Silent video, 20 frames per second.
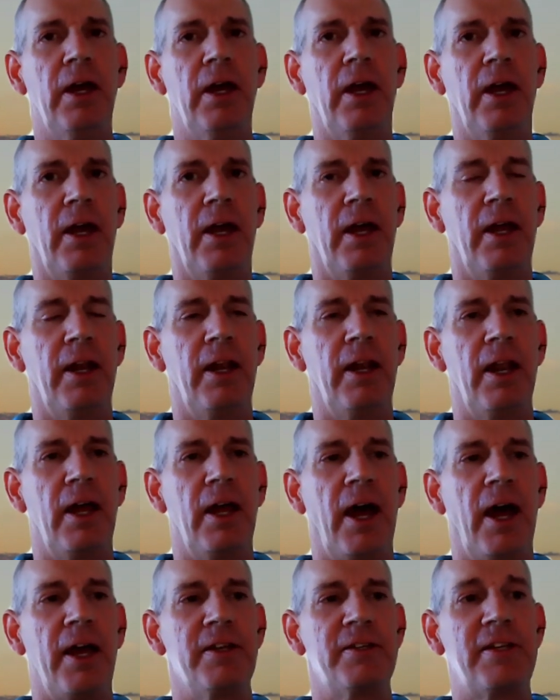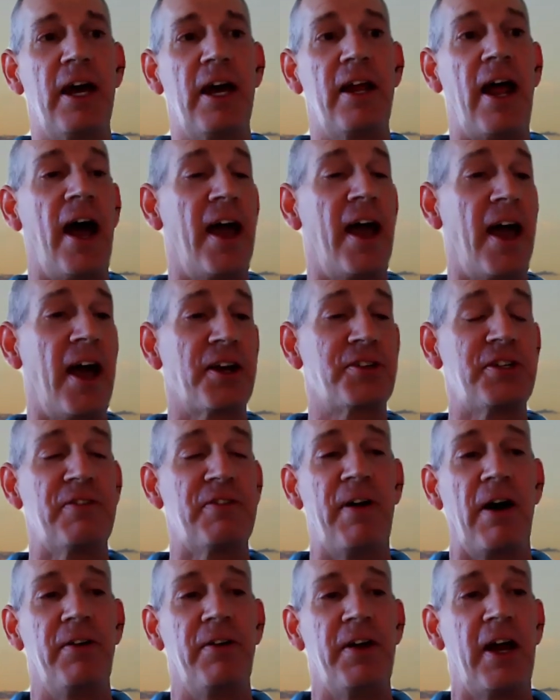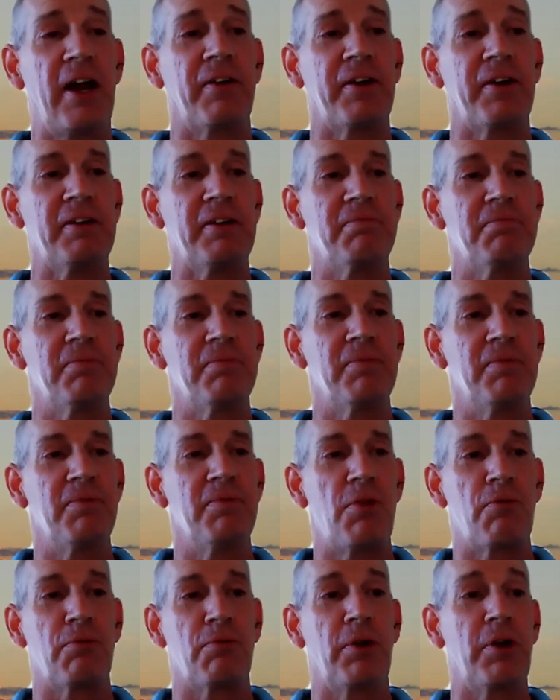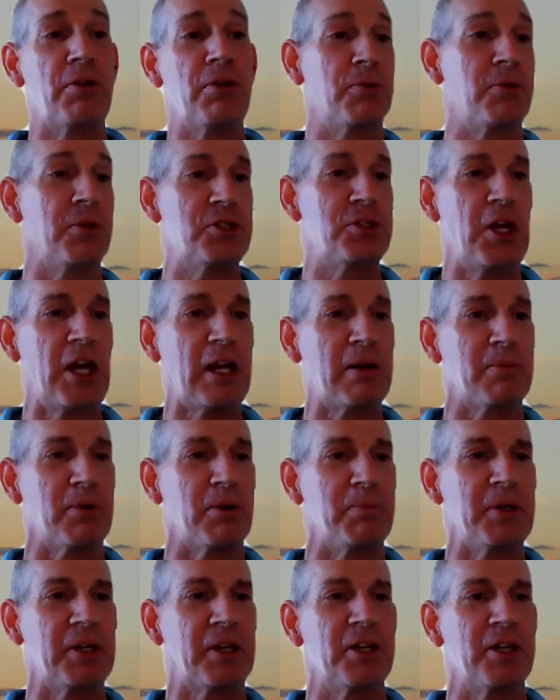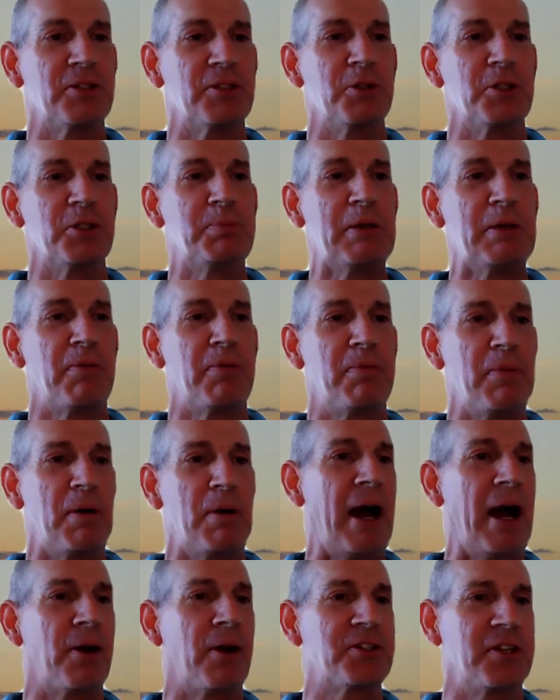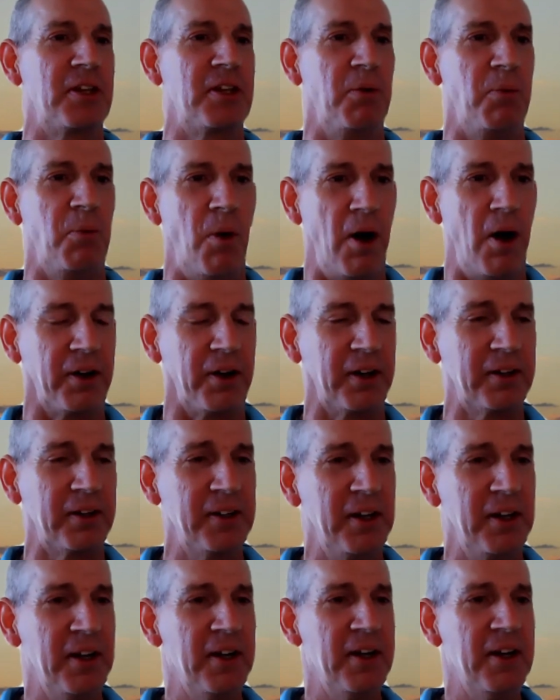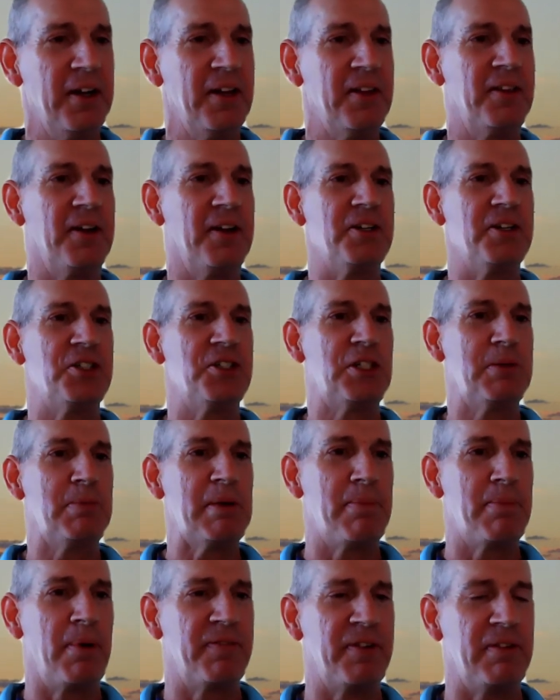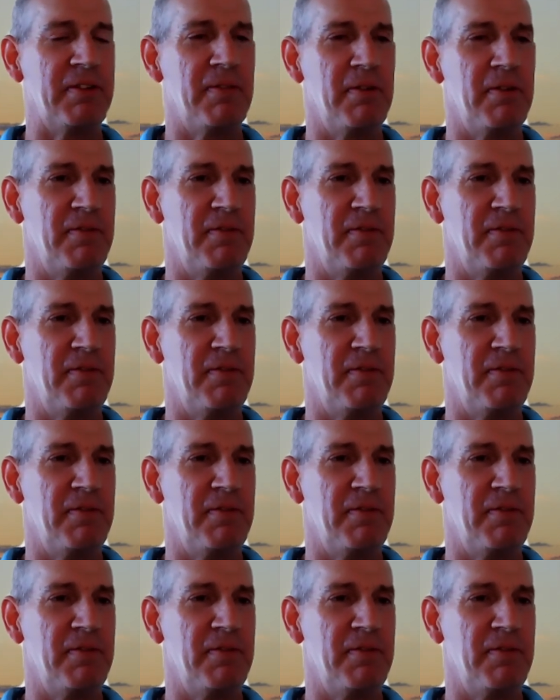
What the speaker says: And I said I actually found Harry really through the chamber because it was people from the Pirates on the Water, the Jimmy Buffett